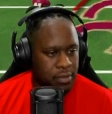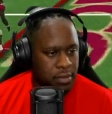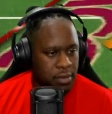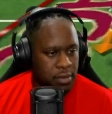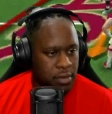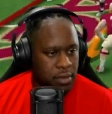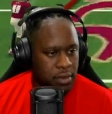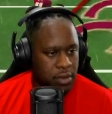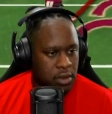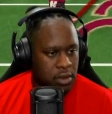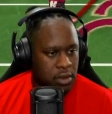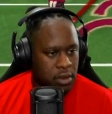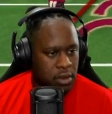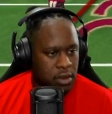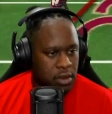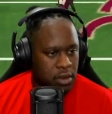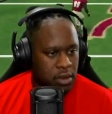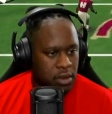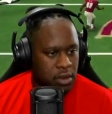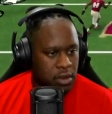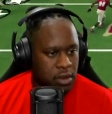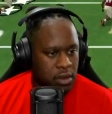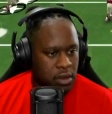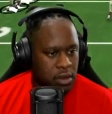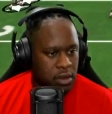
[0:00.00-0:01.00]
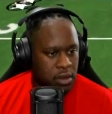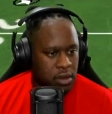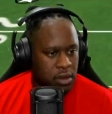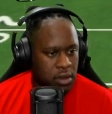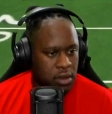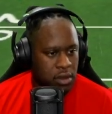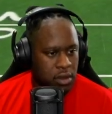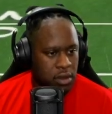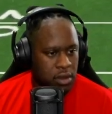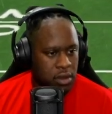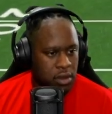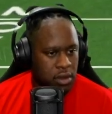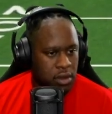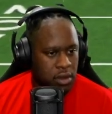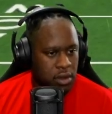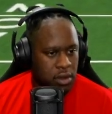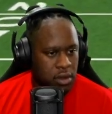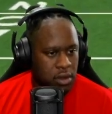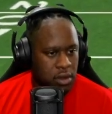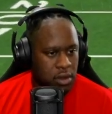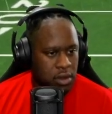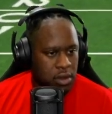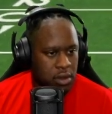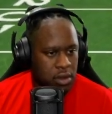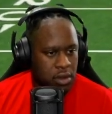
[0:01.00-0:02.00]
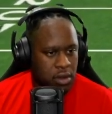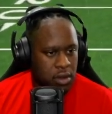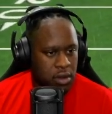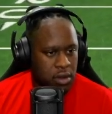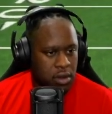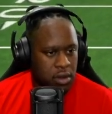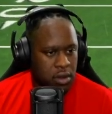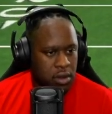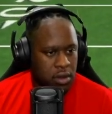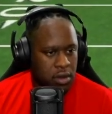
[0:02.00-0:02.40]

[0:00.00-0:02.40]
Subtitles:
Nobody speaks.